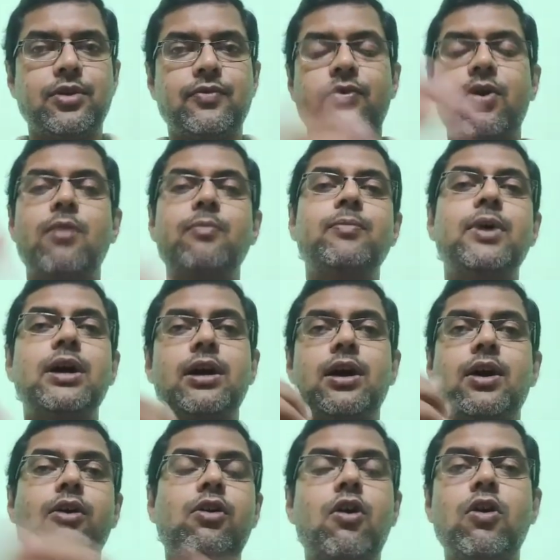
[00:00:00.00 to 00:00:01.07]
from
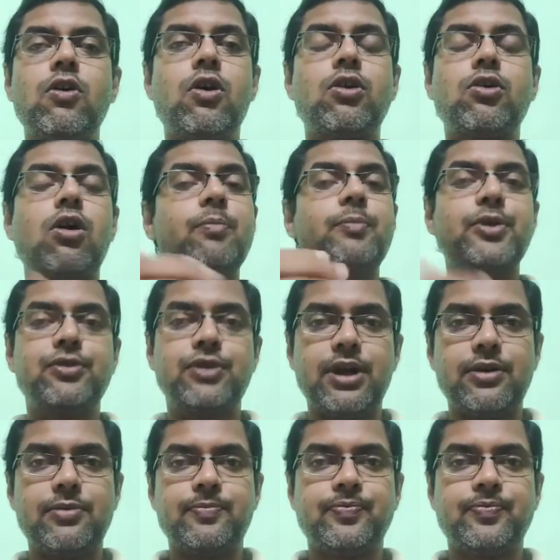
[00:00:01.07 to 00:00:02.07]
call or computer.